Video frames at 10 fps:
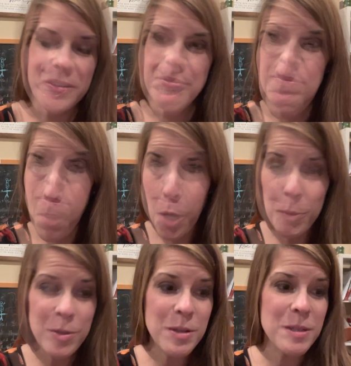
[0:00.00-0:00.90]
This
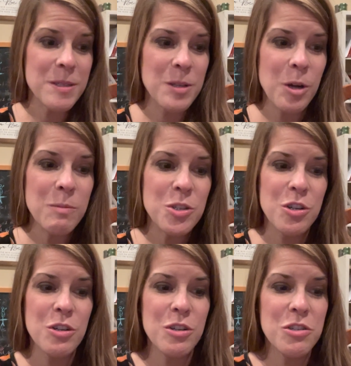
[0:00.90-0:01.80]
marble
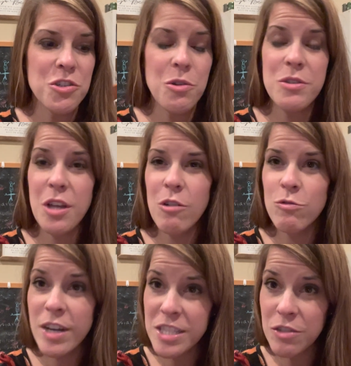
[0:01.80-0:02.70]
sculpture shows a
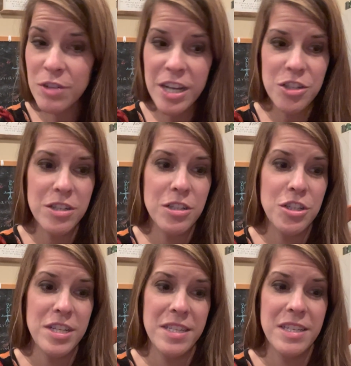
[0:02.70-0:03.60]
resurrected
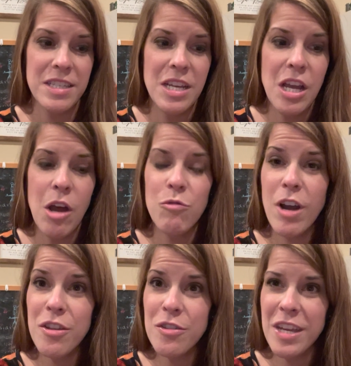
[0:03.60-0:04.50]
Jesus
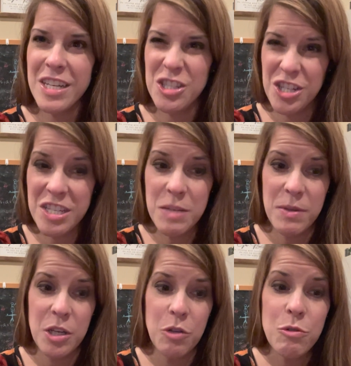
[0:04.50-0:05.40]
rather than Jesus
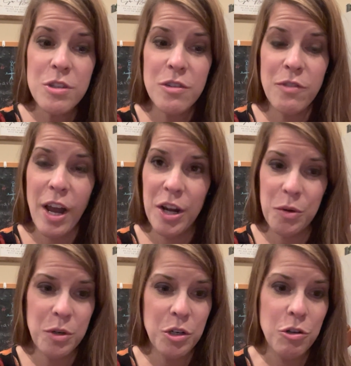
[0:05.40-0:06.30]
being crucified
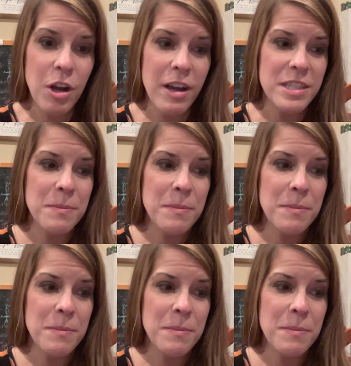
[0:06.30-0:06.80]
on a cross.